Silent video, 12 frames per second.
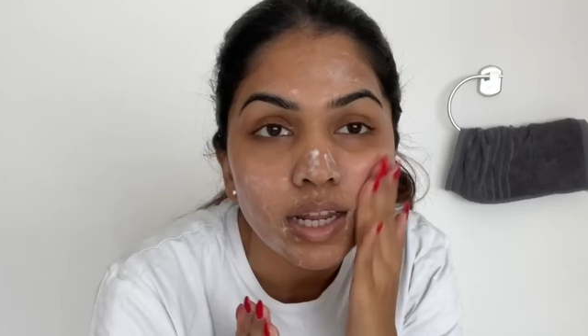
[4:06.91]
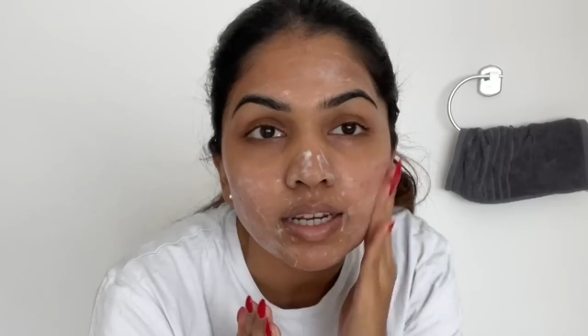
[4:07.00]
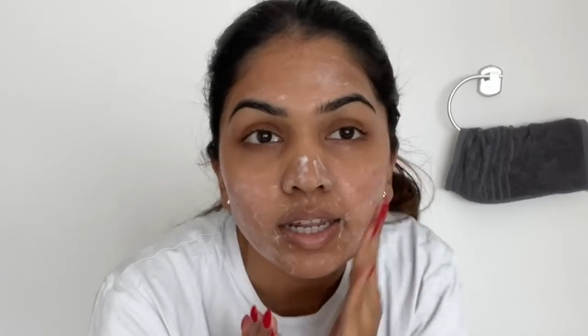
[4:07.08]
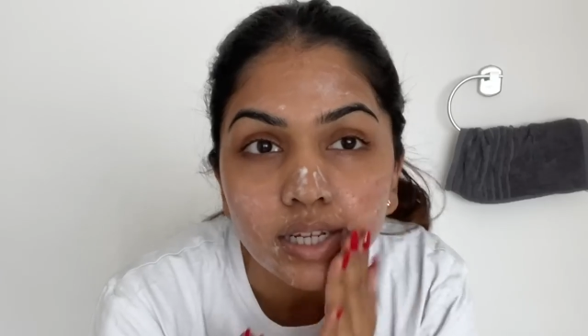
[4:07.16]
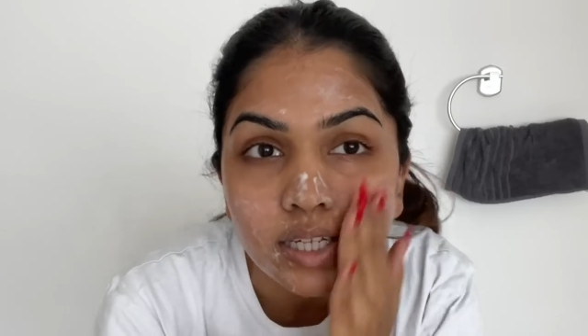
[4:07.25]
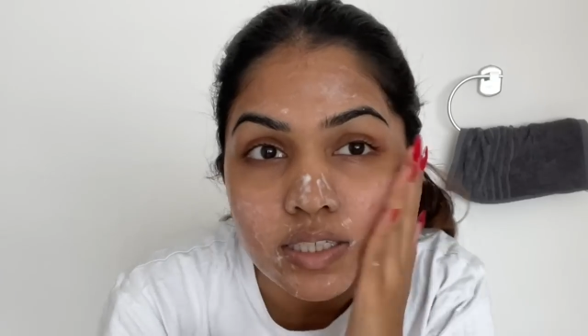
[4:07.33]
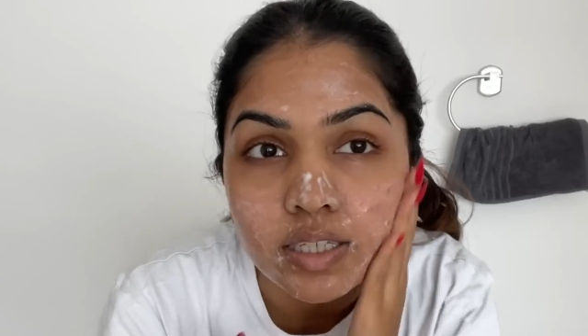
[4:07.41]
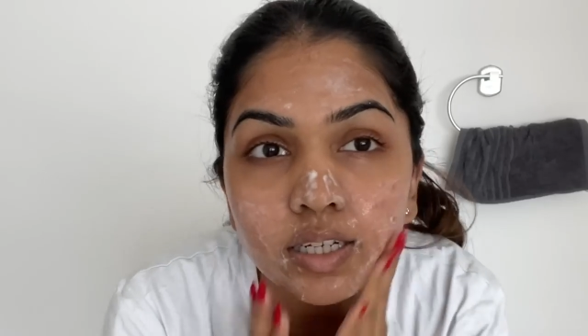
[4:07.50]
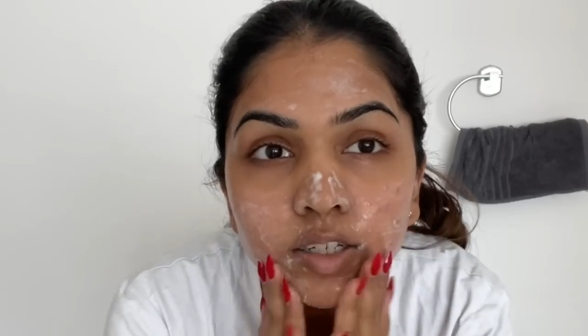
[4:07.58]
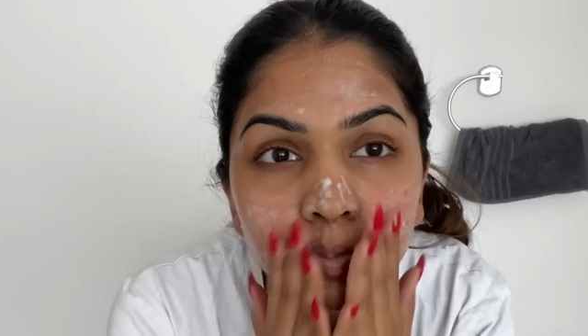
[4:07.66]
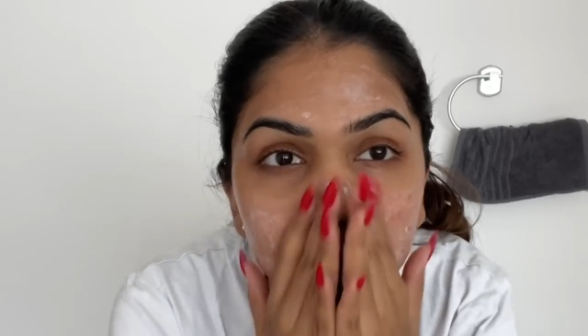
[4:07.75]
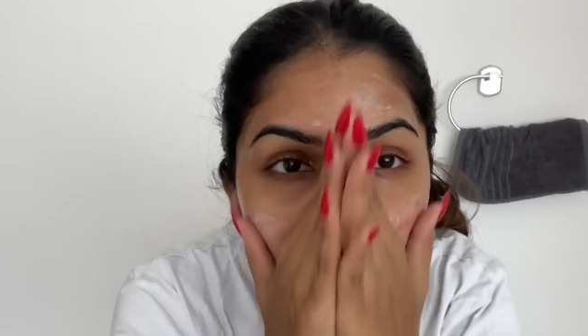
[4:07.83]
Like I said,
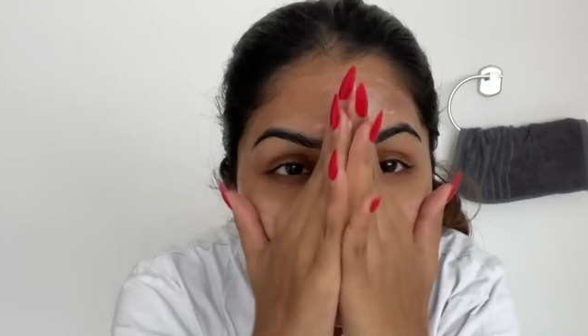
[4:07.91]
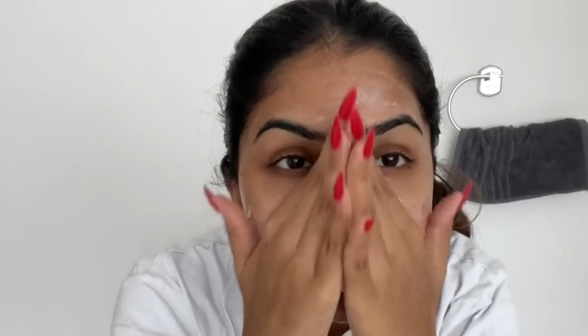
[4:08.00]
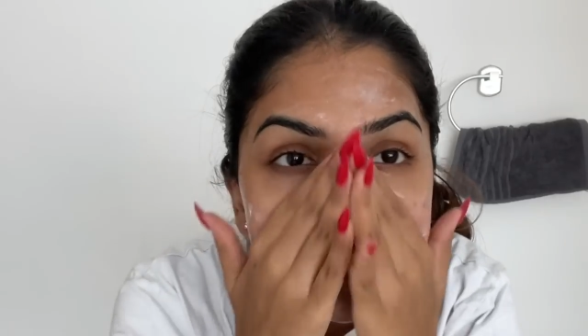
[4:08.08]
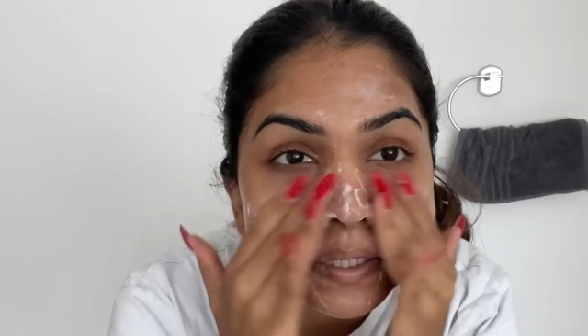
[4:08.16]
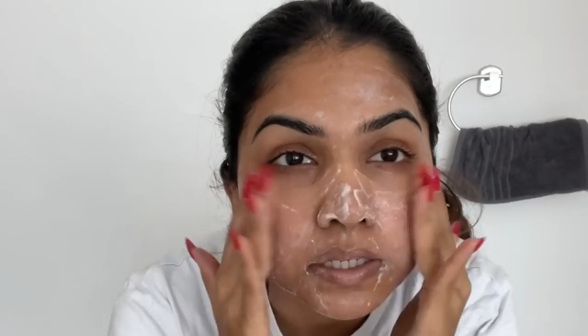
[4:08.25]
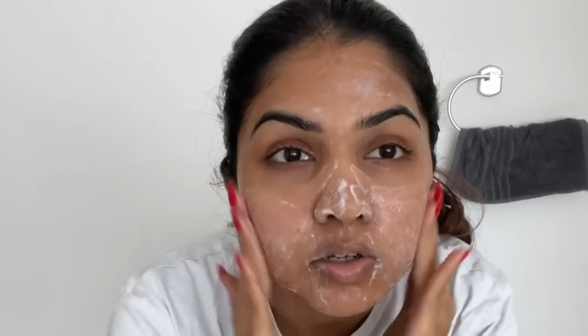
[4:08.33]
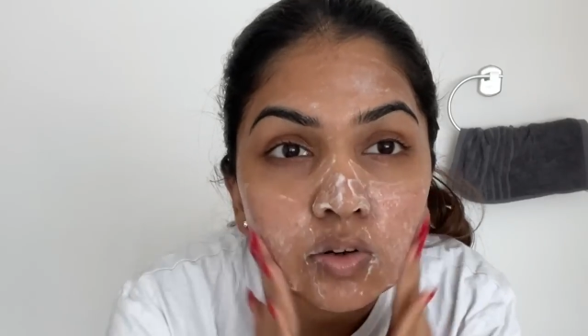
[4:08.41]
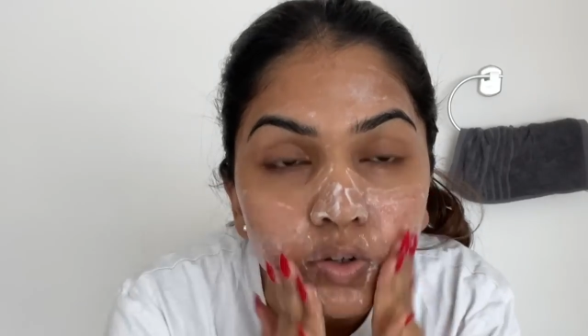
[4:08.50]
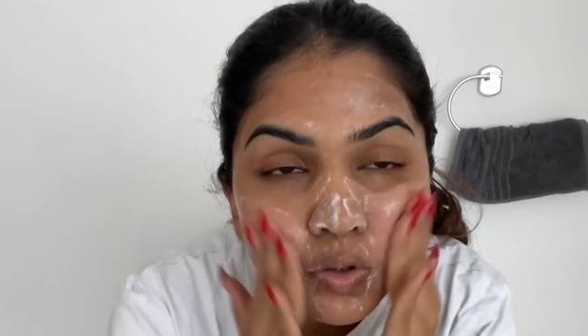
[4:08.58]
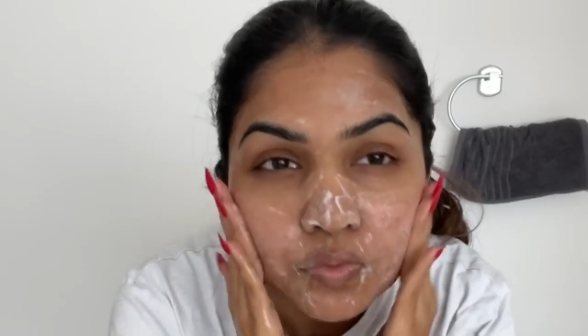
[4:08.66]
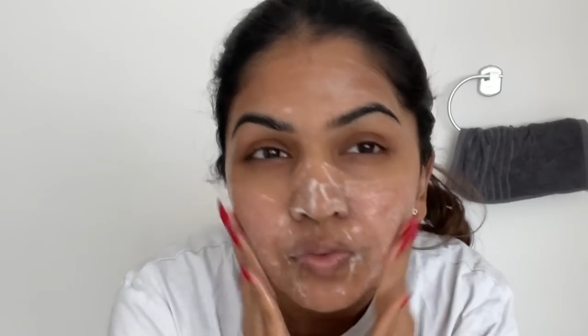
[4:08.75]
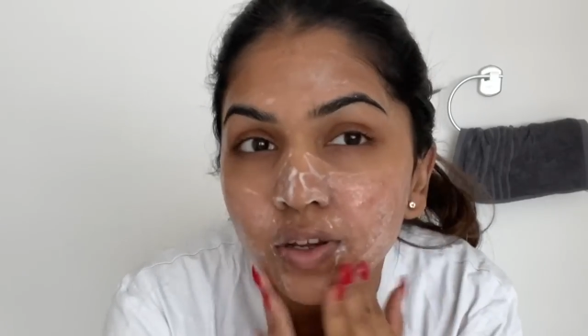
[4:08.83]
it's pretty gentle on
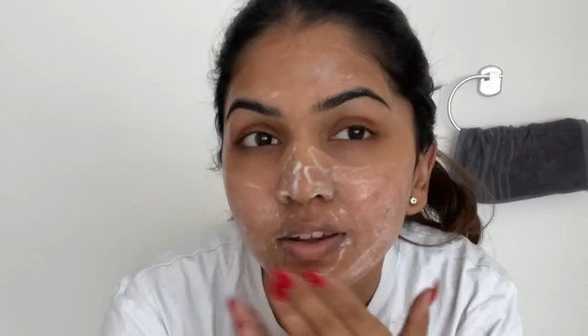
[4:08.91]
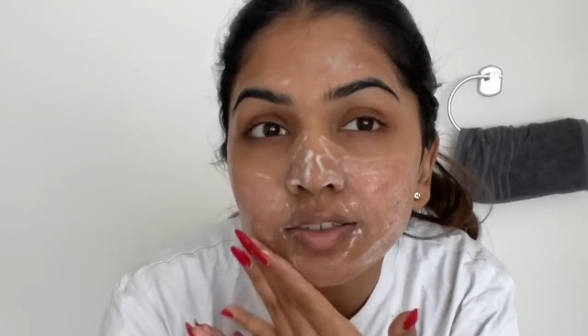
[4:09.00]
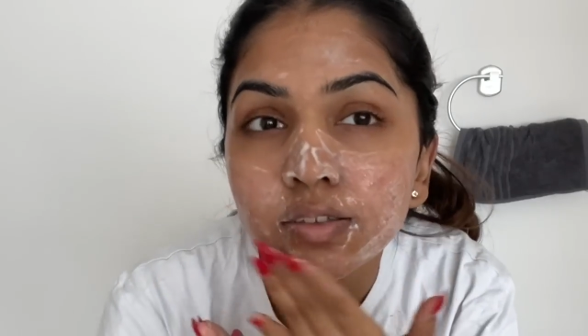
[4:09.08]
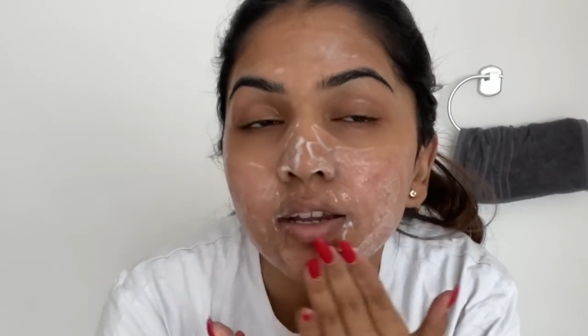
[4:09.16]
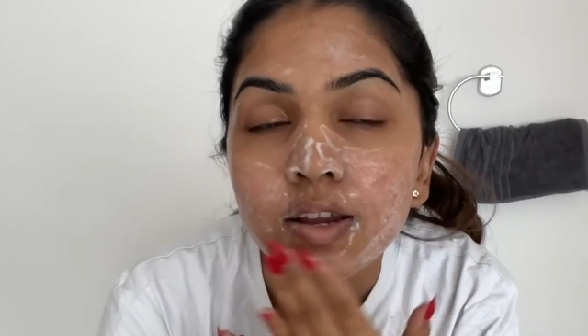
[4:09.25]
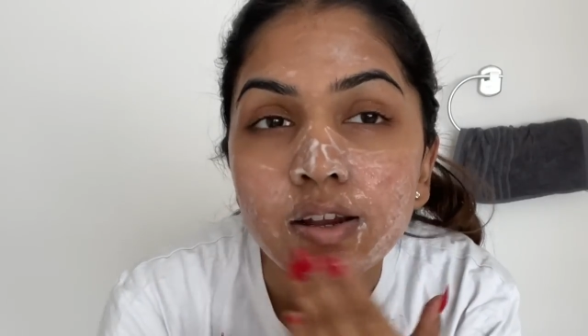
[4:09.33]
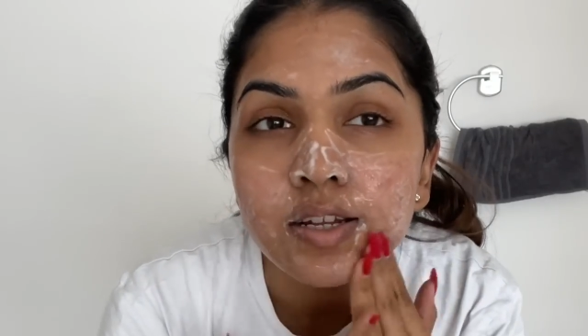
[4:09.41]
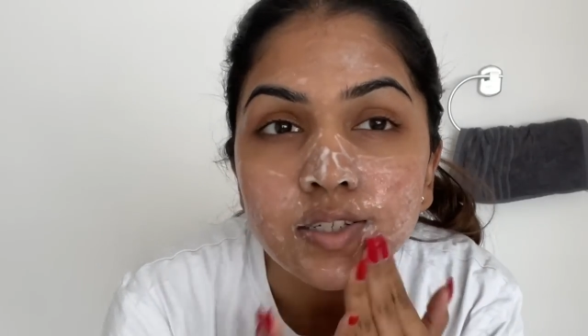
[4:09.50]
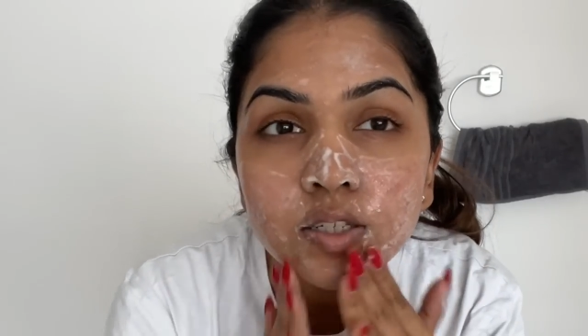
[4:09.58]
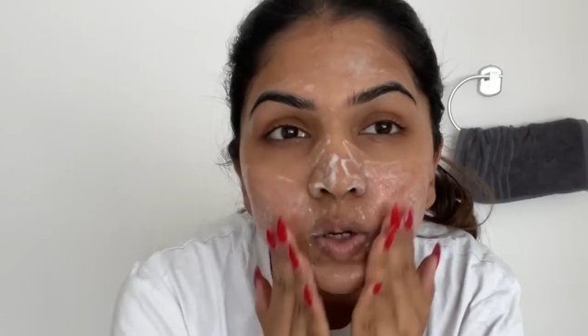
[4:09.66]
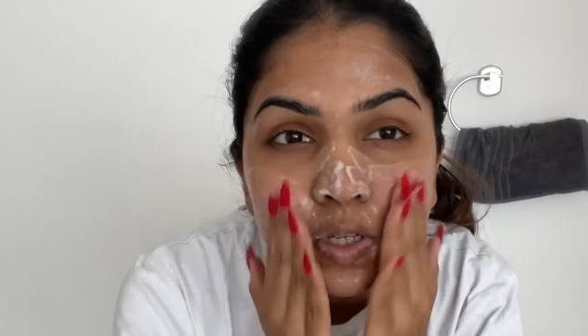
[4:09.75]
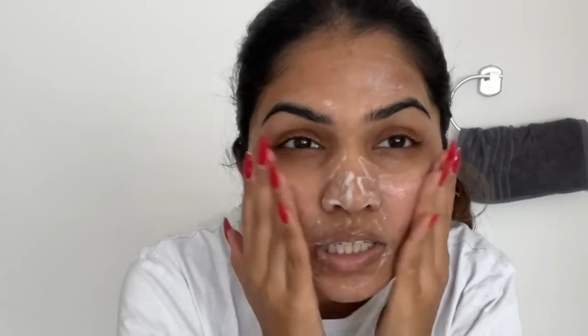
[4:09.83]
your face,
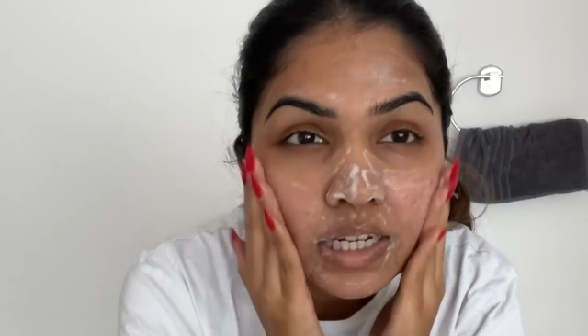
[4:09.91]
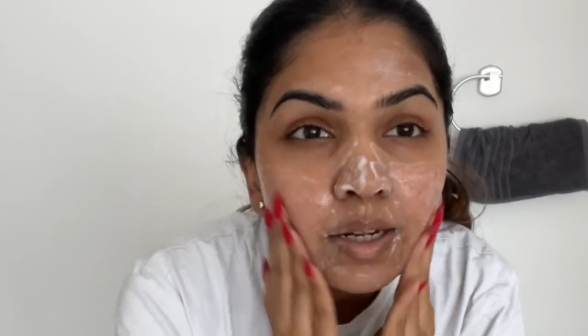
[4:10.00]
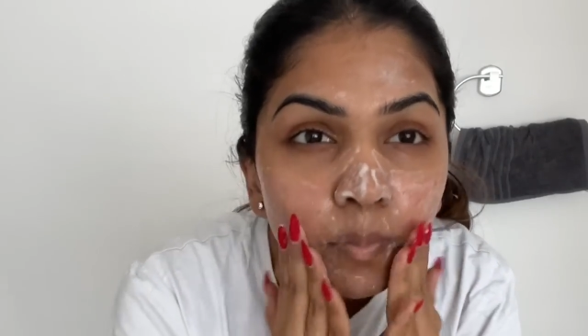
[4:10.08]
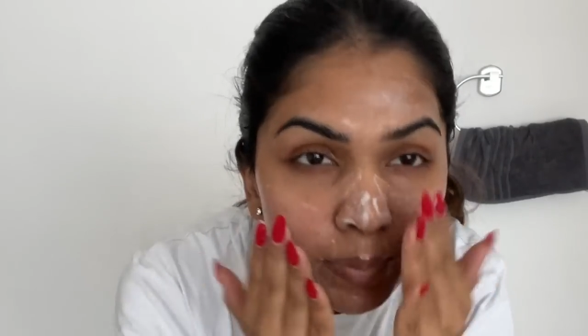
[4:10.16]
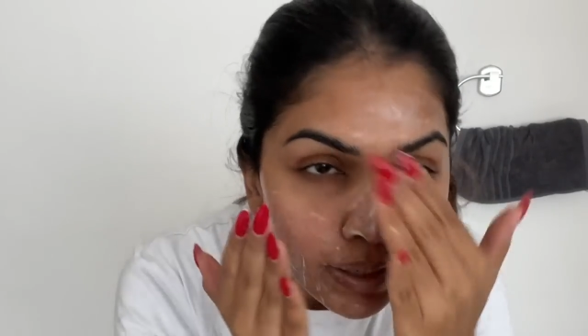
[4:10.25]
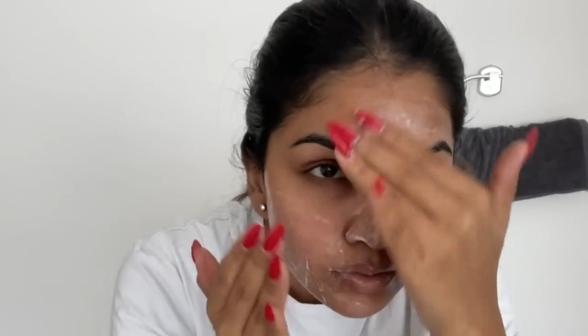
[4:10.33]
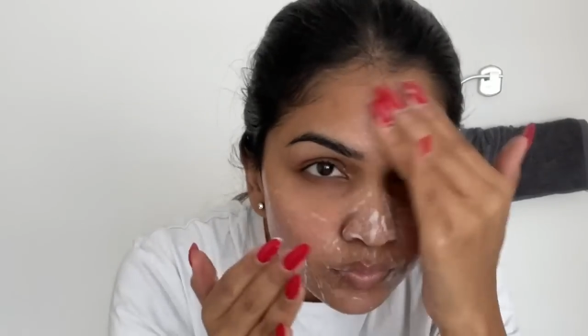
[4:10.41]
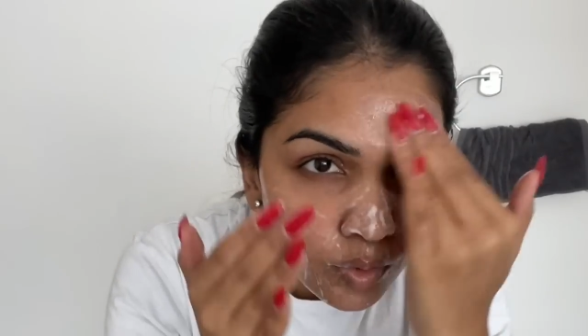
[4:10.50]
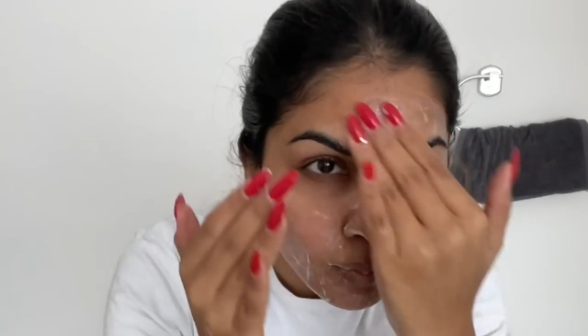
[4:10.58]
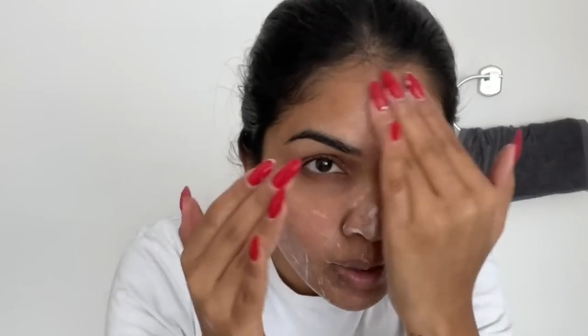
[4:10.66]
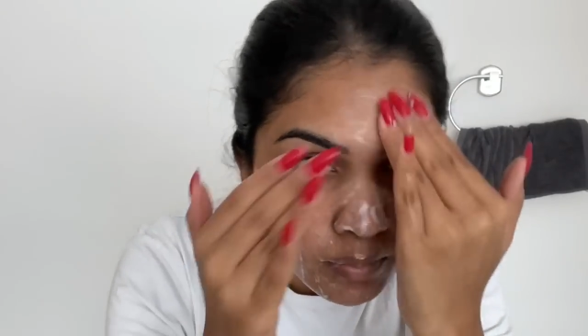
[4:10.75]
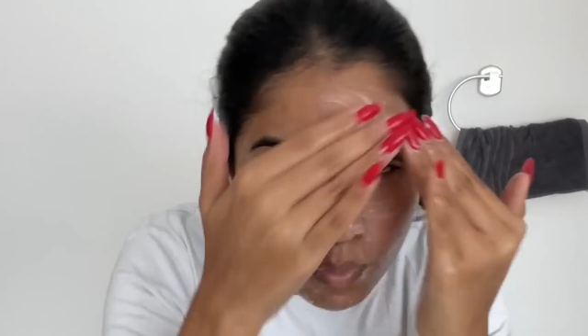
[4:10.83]
so it's like best for
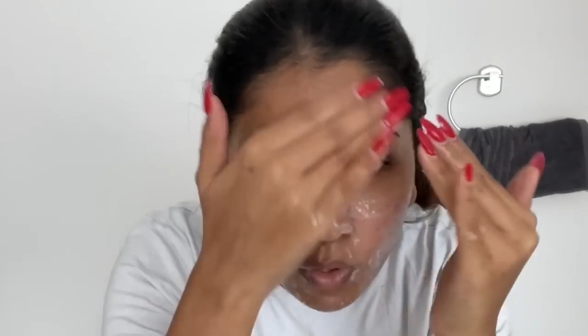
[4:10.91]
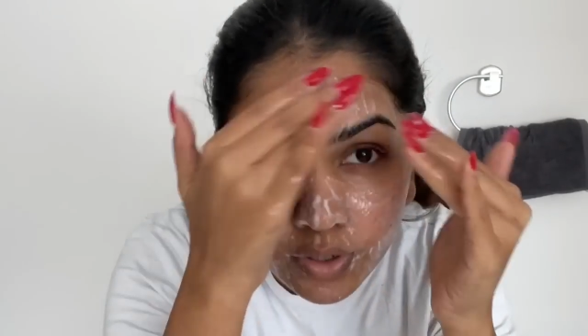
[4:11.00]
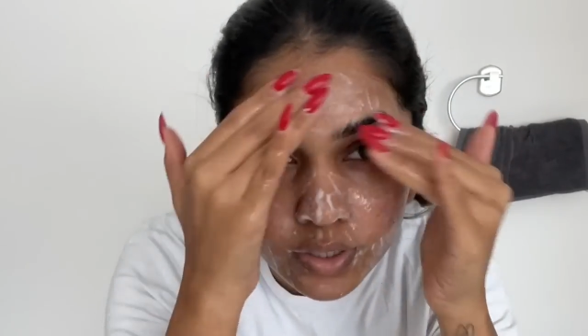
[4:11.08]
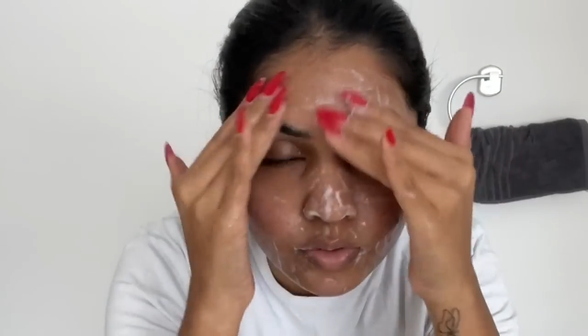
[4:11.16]
my morning